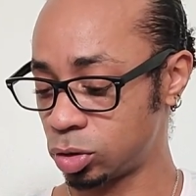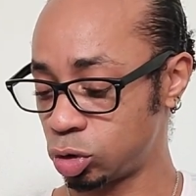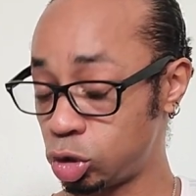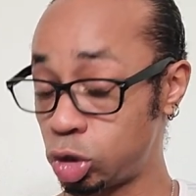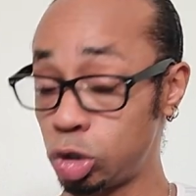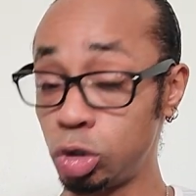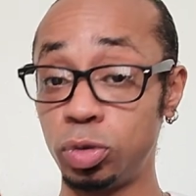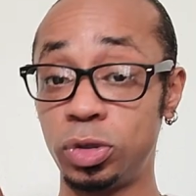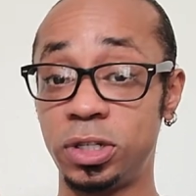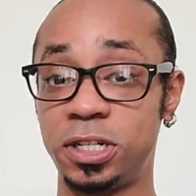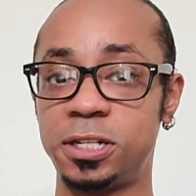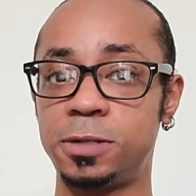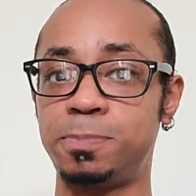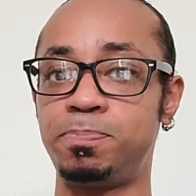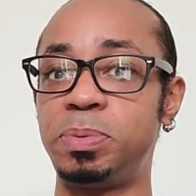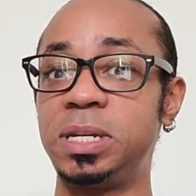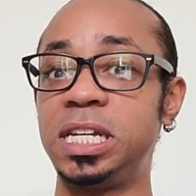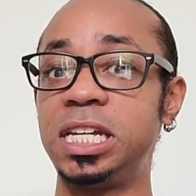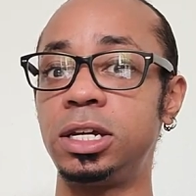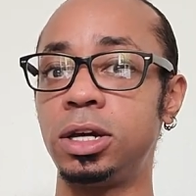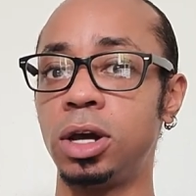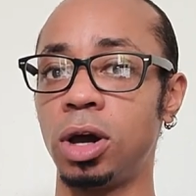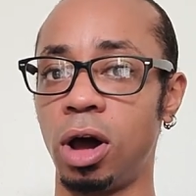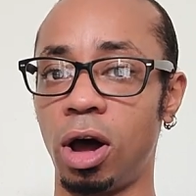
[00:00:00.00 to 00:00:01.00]
to
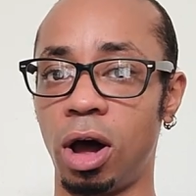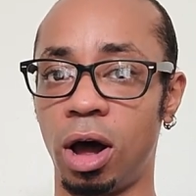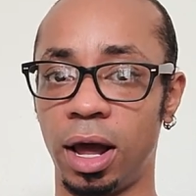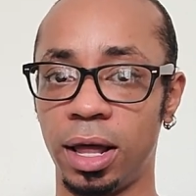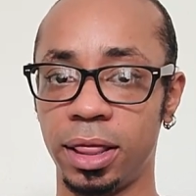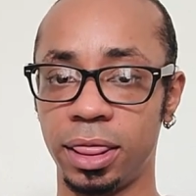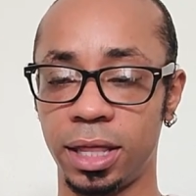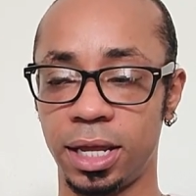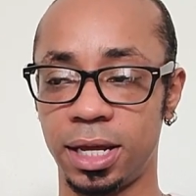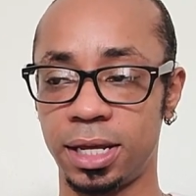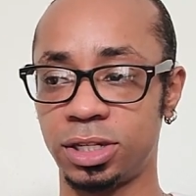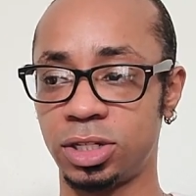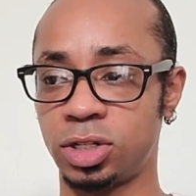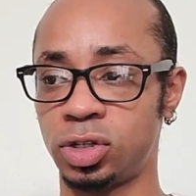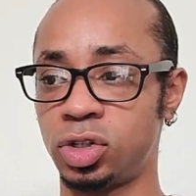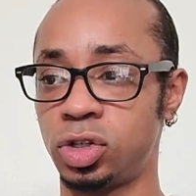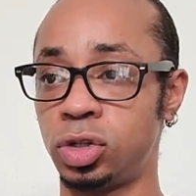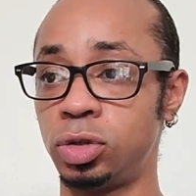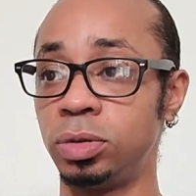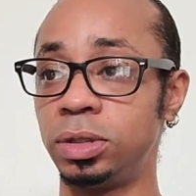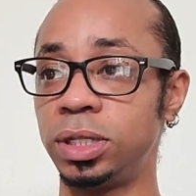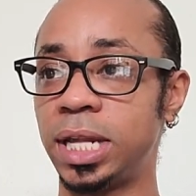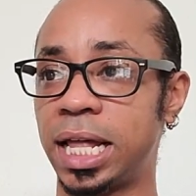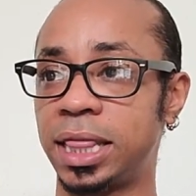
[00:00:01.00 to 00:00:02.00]
speak on this,
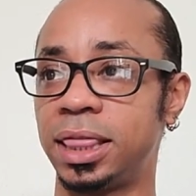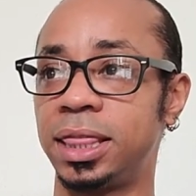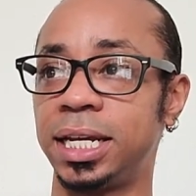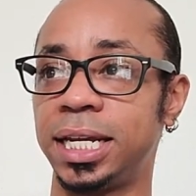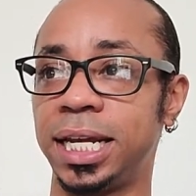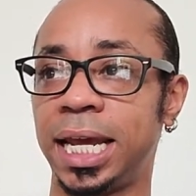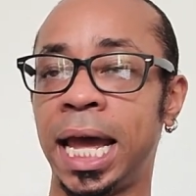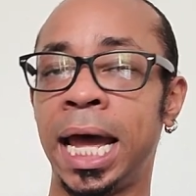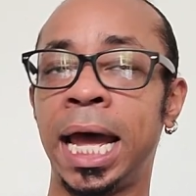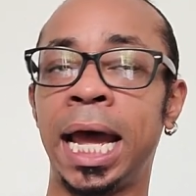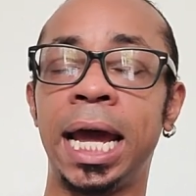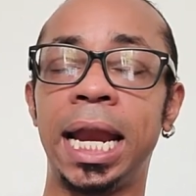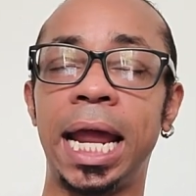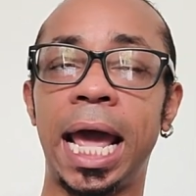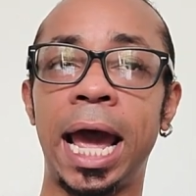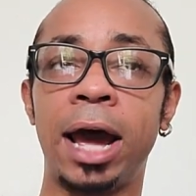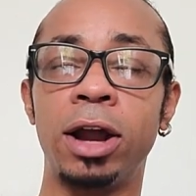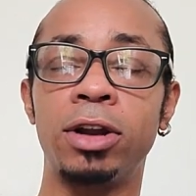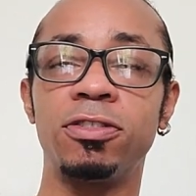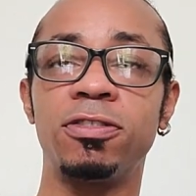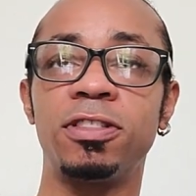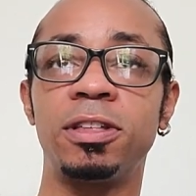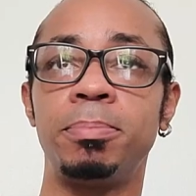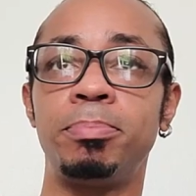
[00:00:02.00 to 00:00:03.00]
to let the cat
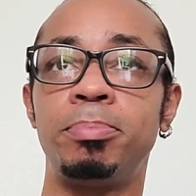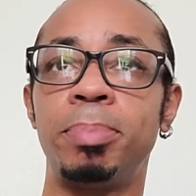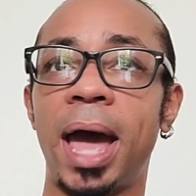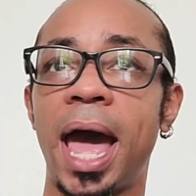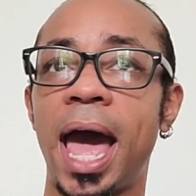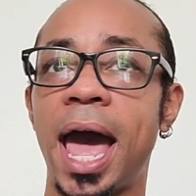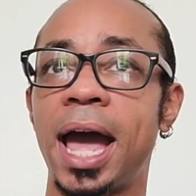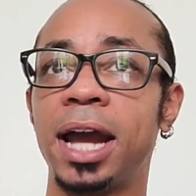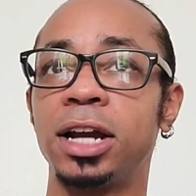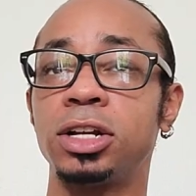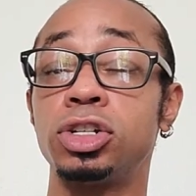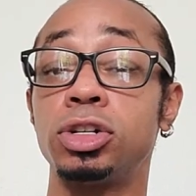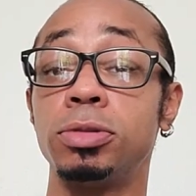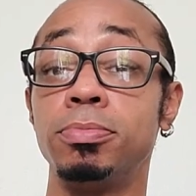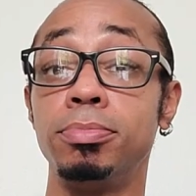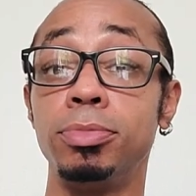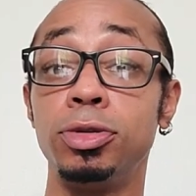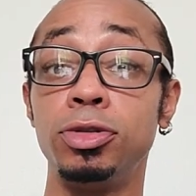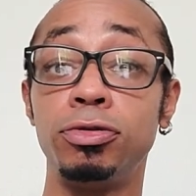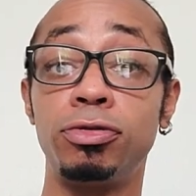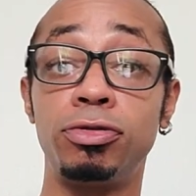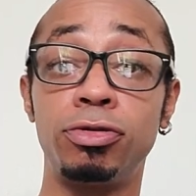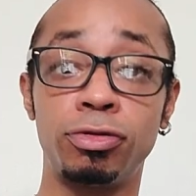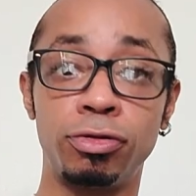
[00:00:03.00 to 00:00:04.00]
out of the bag, to
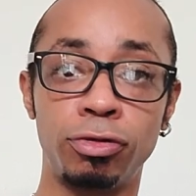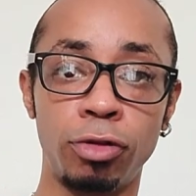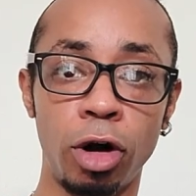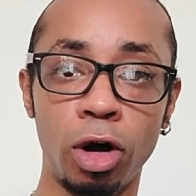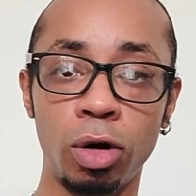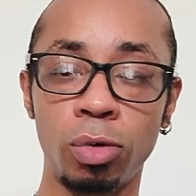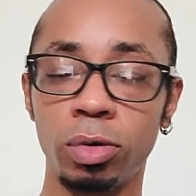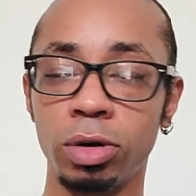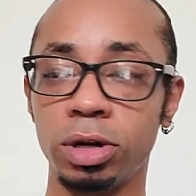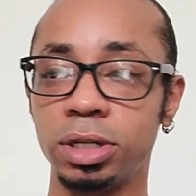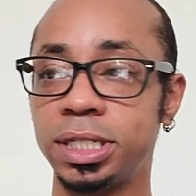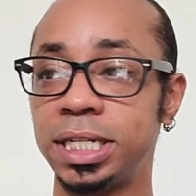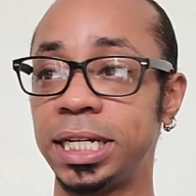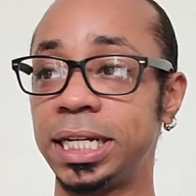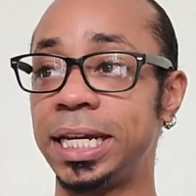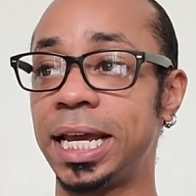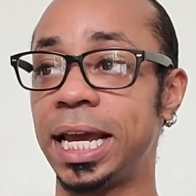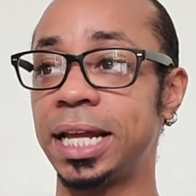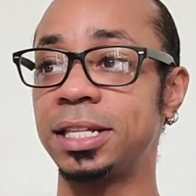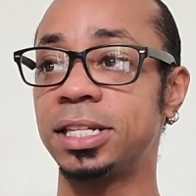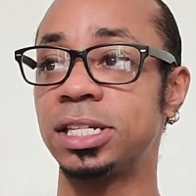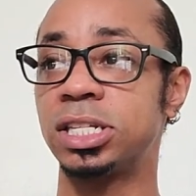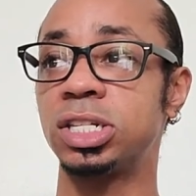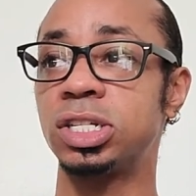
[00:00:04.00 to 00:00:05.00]
move forward, to
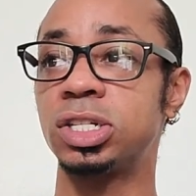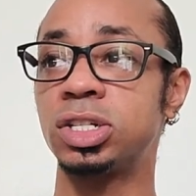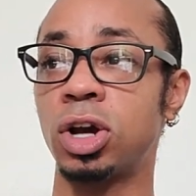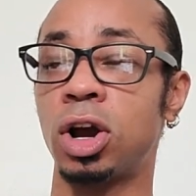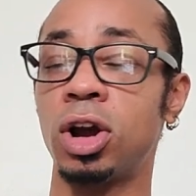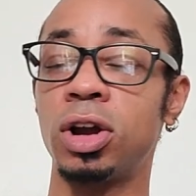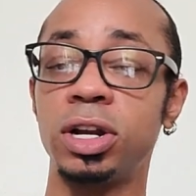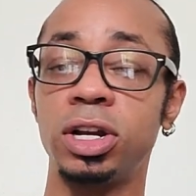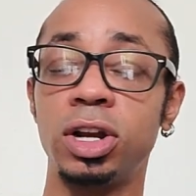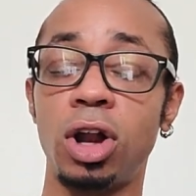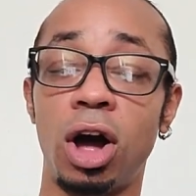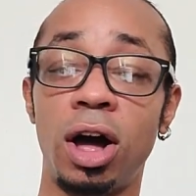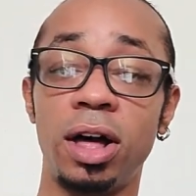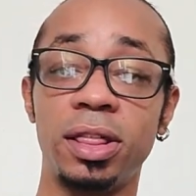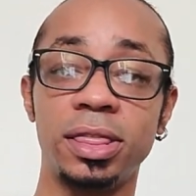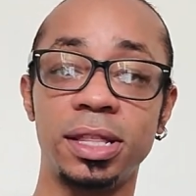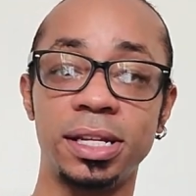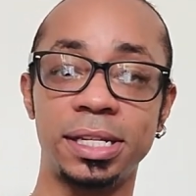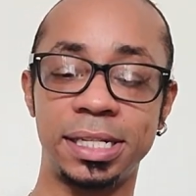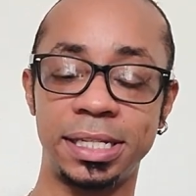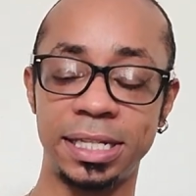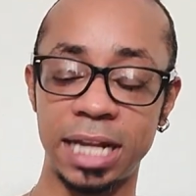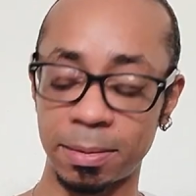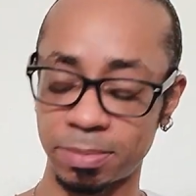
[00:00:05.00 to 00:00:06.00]
get started on
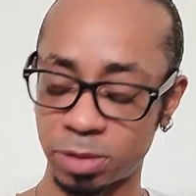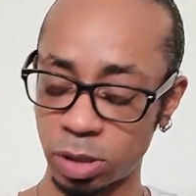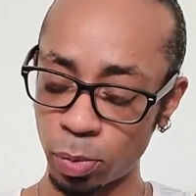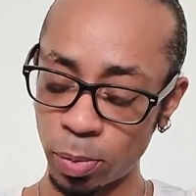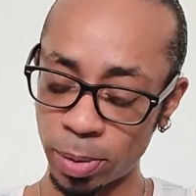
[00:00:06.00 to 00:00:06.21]
the steps.